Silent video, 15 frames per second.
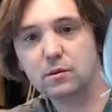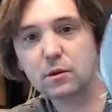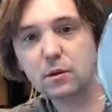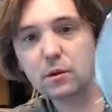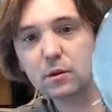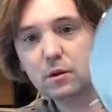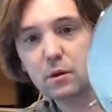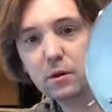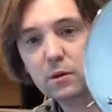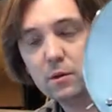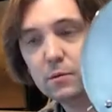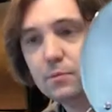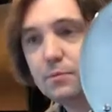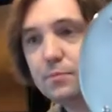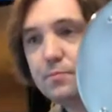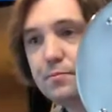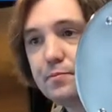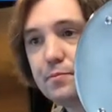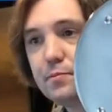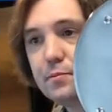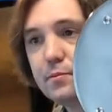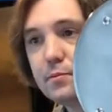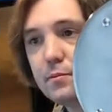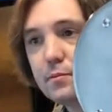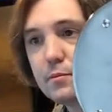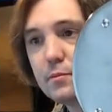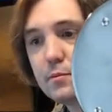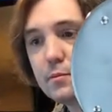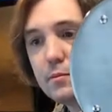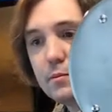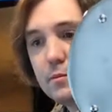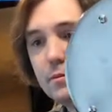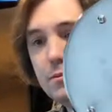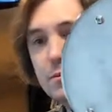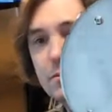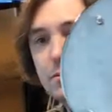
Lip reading: (silence)